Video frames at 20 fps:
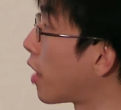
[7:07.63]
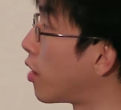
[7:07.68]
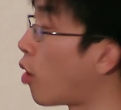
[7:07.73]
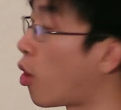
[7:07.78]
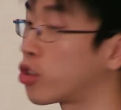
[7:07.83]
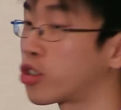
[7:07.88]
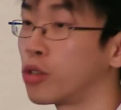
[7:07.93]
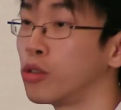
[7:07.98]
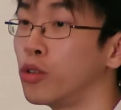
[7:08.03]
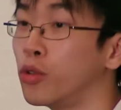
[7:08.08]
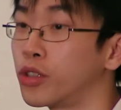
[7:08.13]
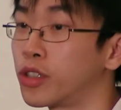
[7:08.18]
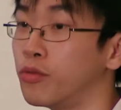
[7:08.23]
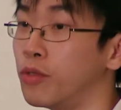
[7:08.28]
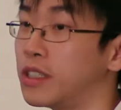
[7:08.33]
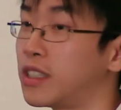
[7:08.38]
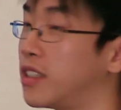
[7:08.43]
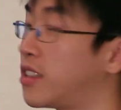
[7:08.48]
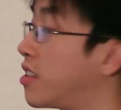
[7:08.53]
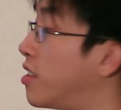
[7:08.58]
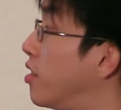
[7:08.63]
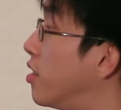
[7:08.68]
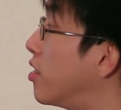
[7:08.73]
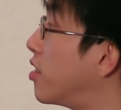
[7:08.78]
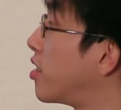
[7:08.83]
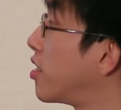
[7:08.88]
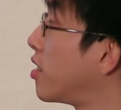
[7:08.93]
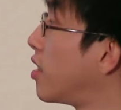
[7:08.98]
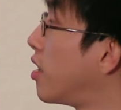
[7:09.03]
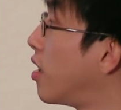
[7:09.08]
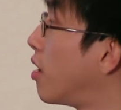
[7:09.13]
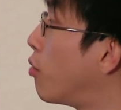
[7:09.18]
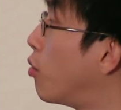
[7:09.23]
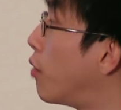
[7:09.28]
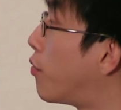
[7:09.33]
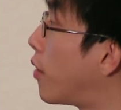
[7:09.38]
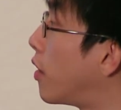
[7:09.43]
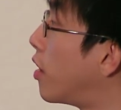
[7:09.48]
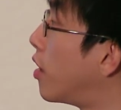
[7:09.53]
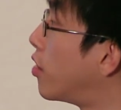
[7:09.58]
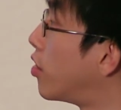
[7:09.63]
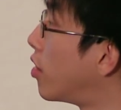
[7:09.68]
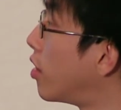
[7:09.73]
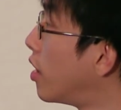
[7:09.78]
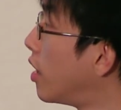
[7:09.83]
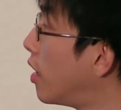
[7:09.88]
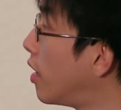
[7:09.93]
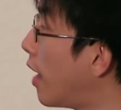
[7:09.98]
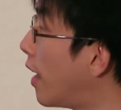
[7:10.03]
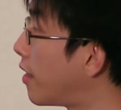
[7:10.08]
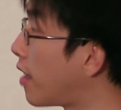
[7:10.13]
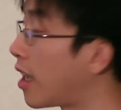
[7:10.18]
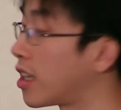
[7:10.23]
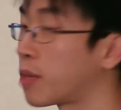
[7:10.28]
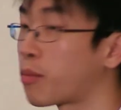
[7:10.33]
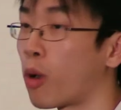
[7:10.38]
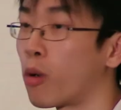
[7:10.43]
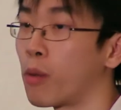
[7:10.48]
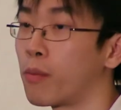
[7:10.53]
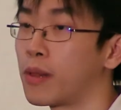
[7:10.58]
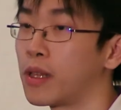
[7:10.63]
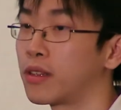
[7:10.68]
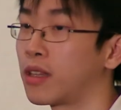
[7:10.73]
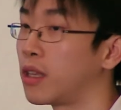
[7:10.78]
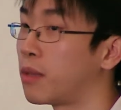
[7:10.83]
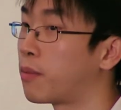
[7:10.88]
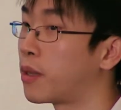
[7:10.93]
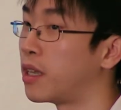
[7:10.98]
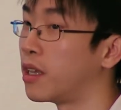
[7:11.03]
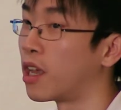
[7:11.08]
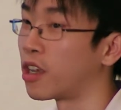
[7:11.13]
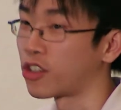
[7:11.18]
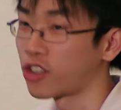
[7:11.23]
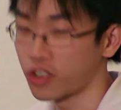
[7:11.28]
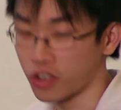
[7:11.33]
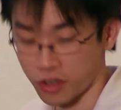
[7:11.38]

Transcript: can also lose resistance with another probability pH.